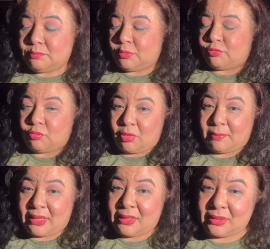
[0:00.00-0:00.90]

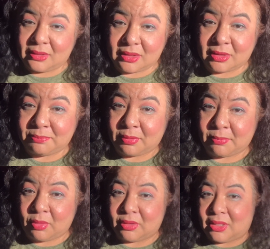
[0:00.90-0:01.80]
performing in
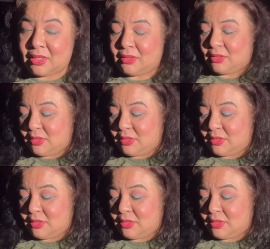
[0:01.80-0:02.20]
Pomona,